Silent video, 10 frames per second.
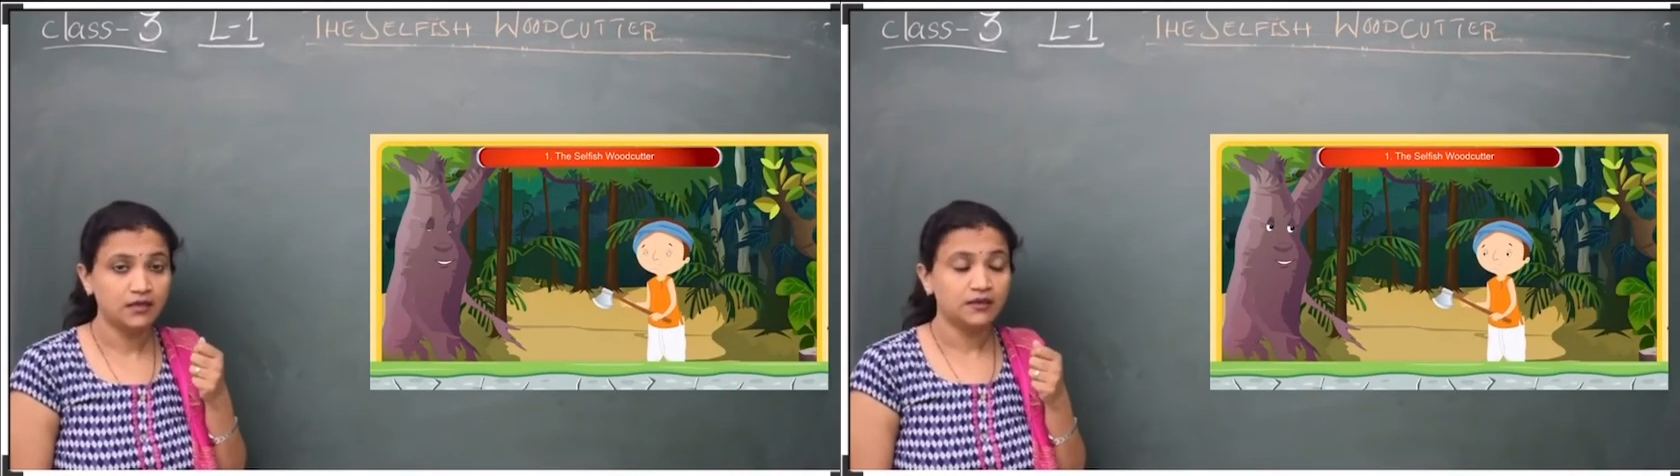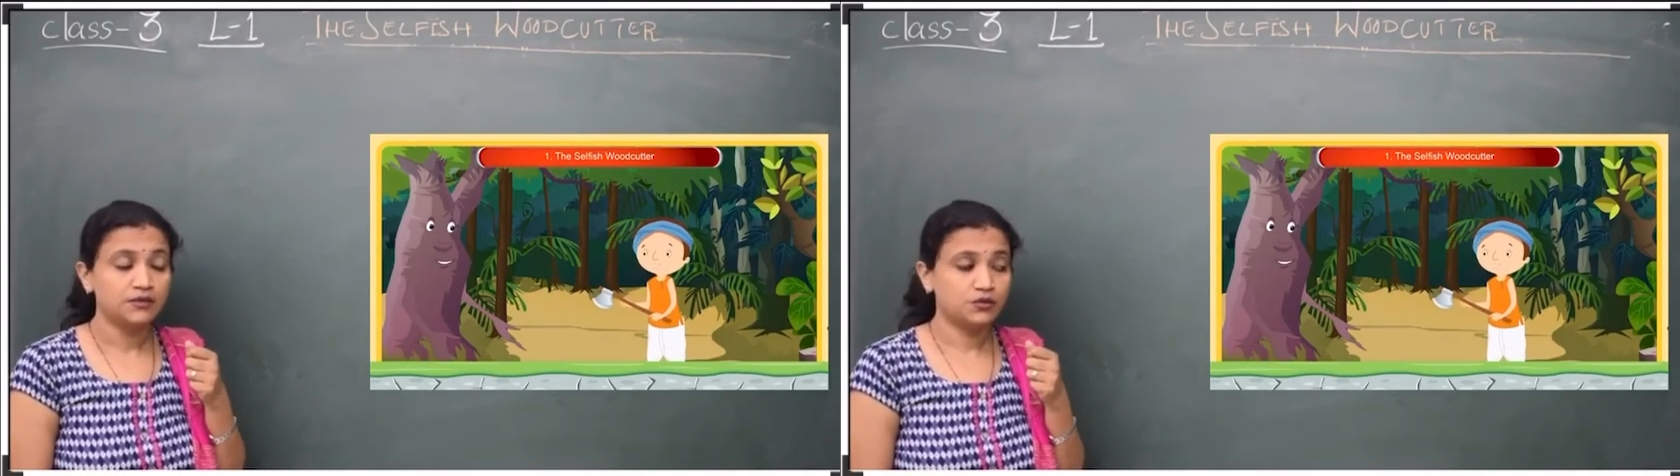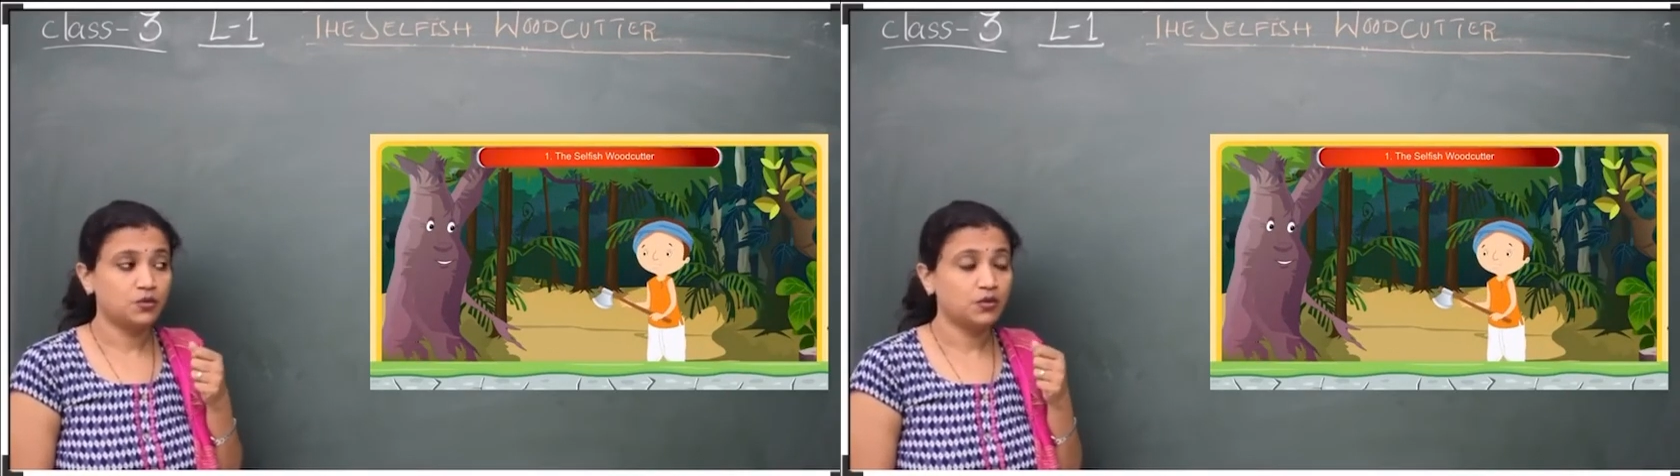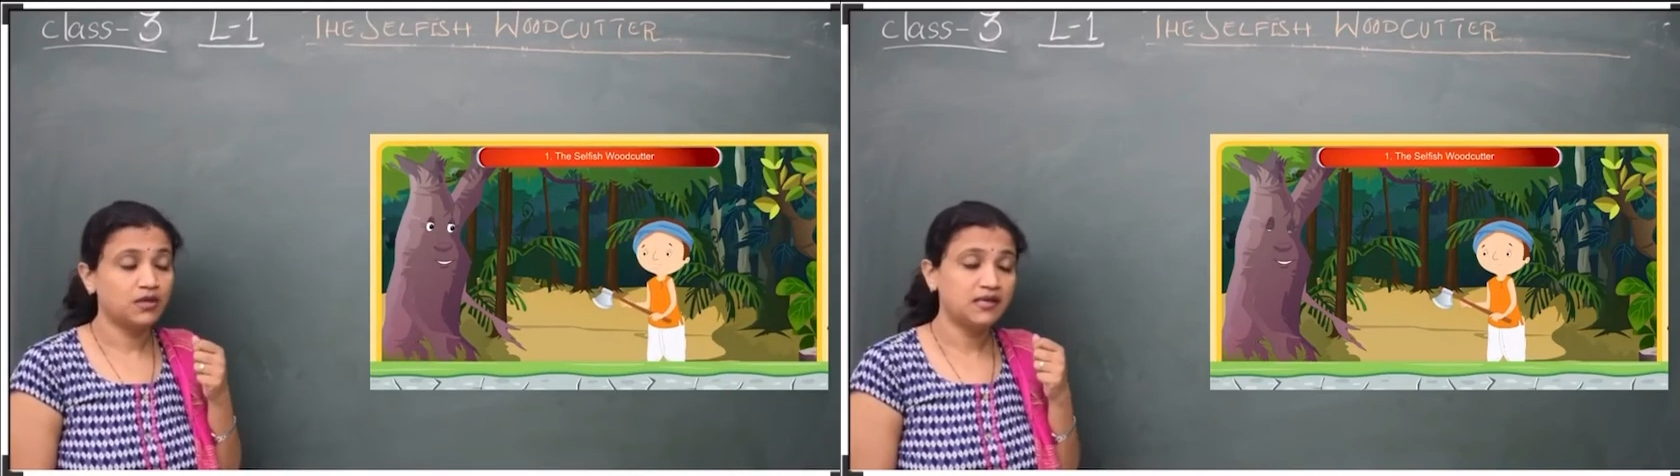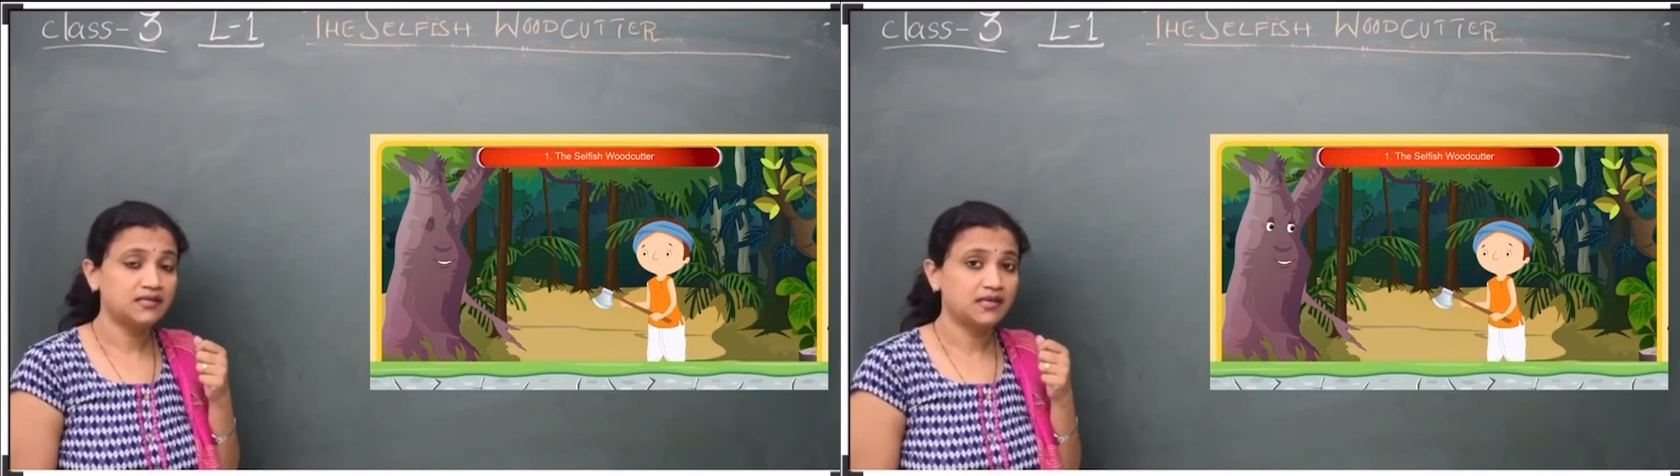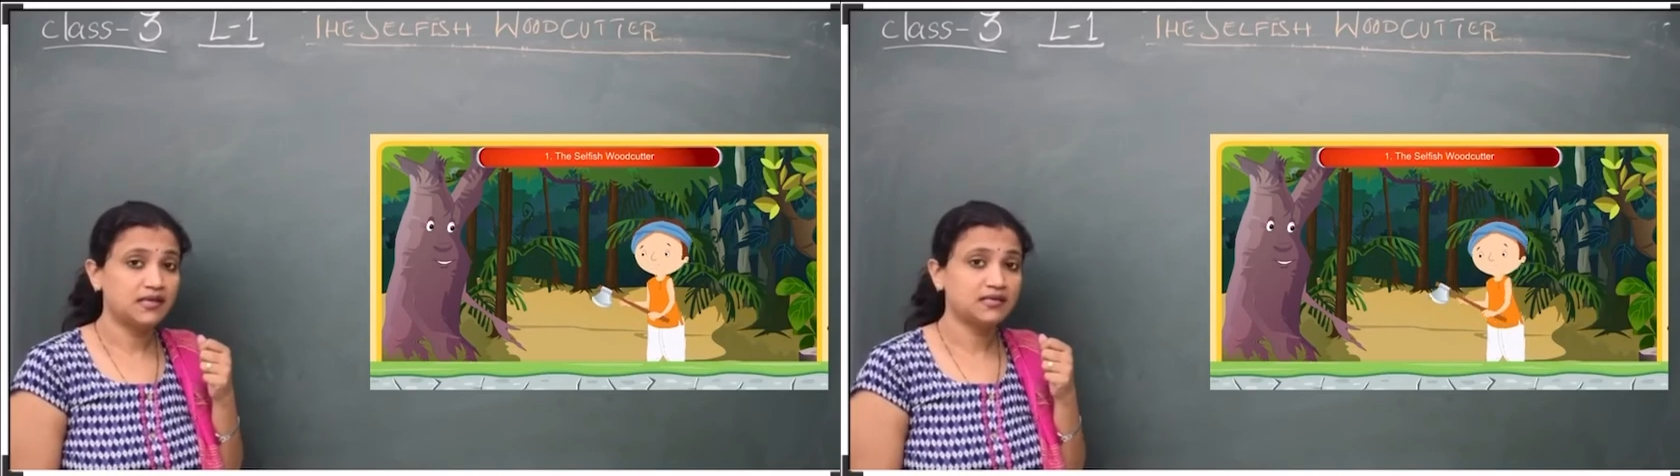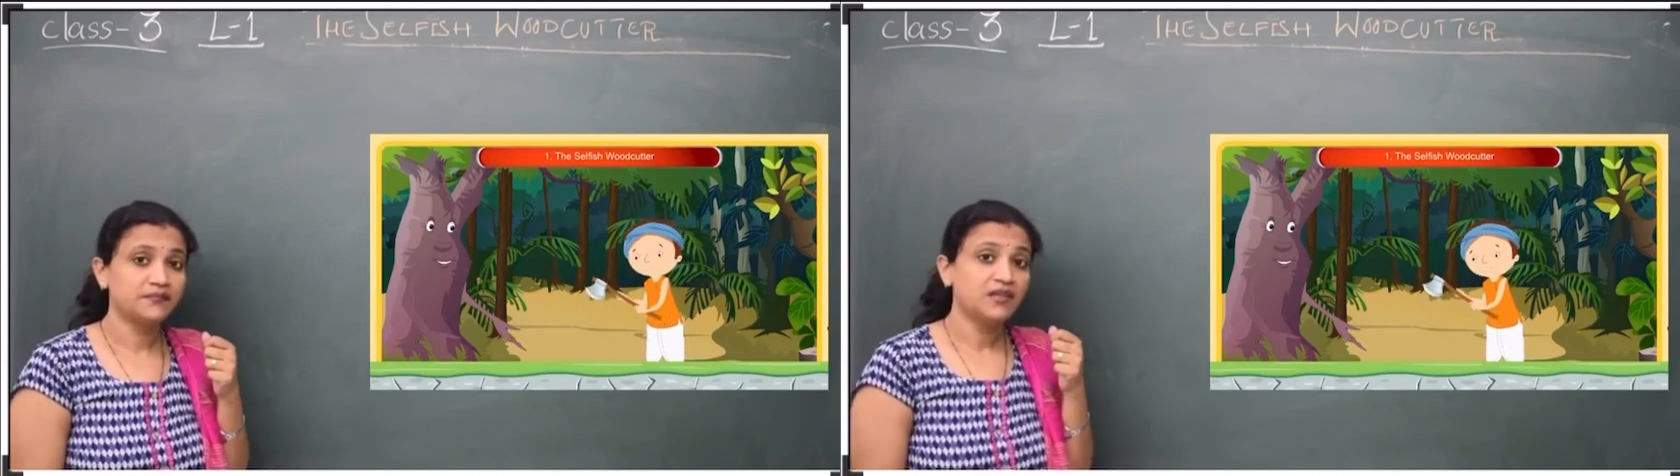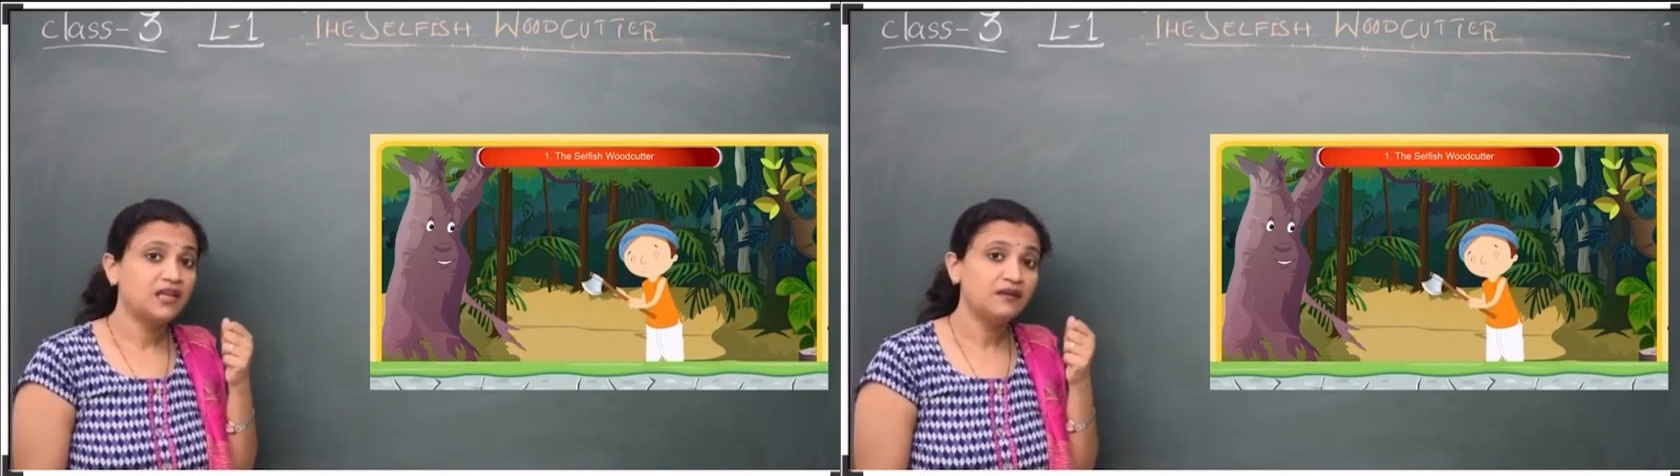So he says
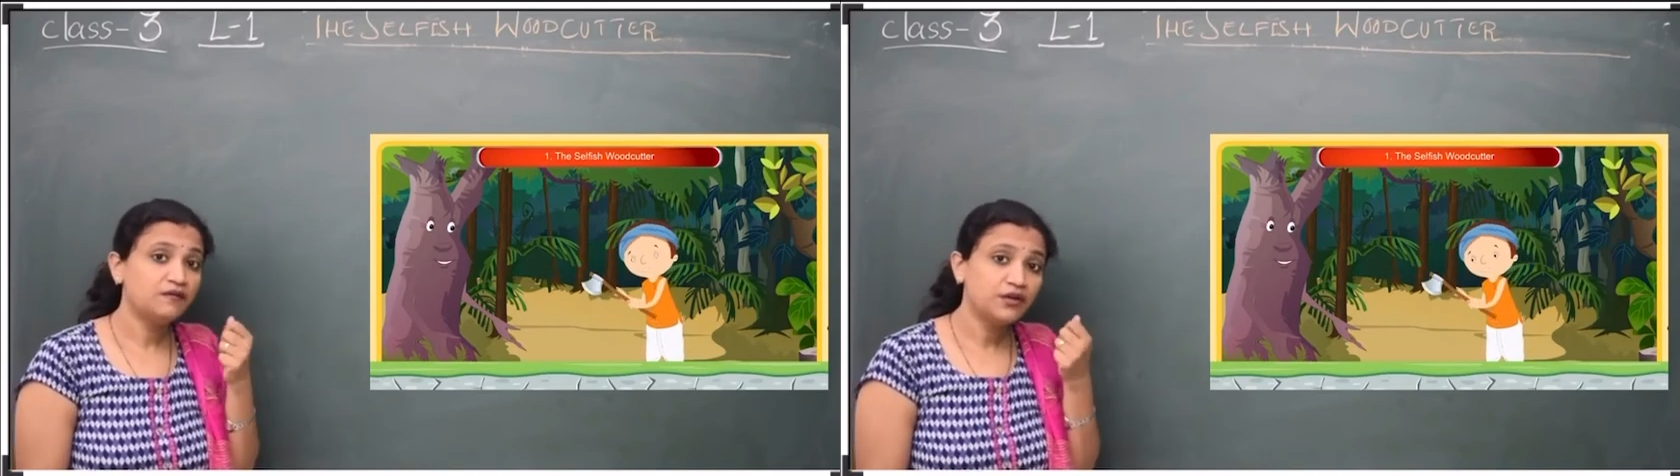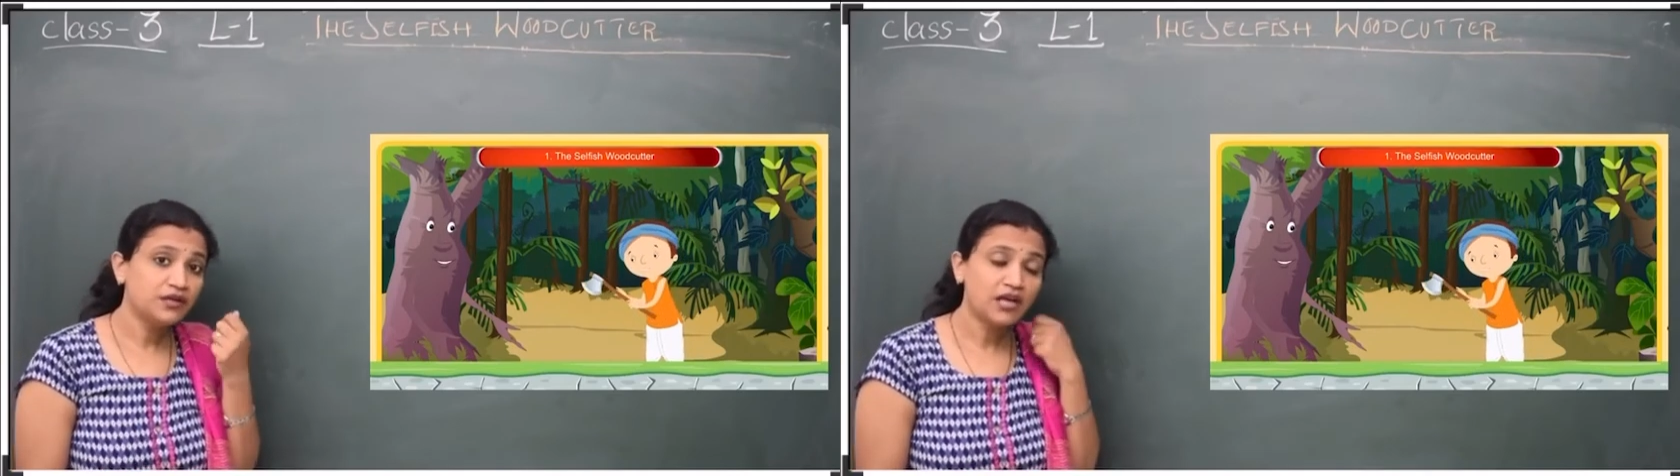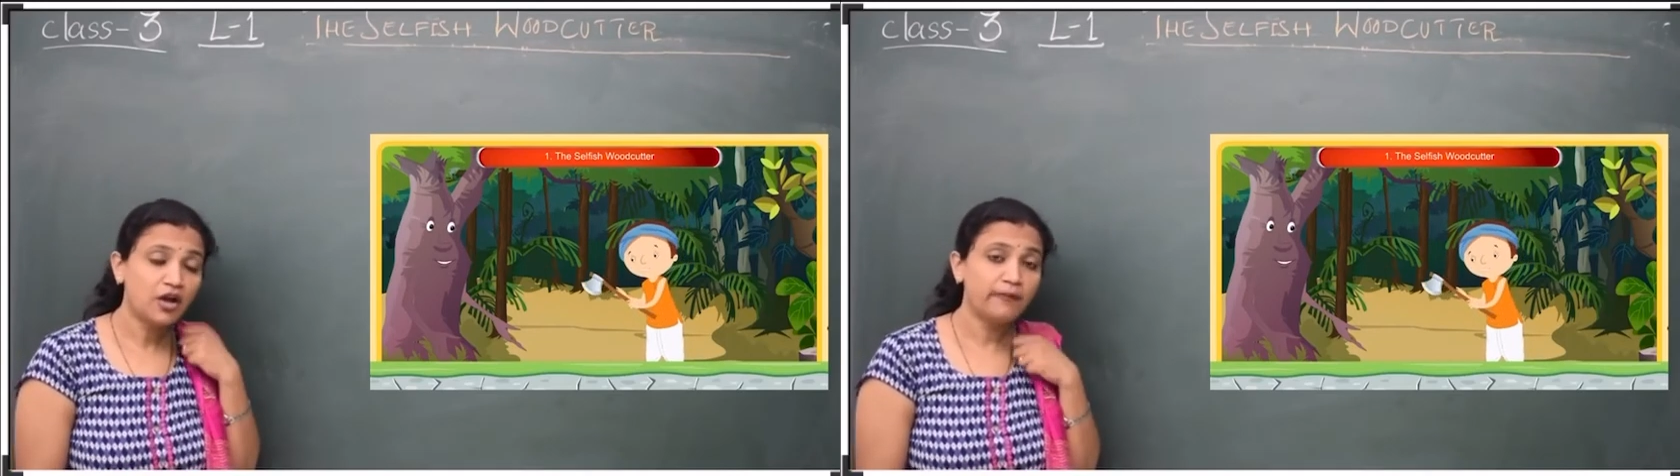he wouldn't have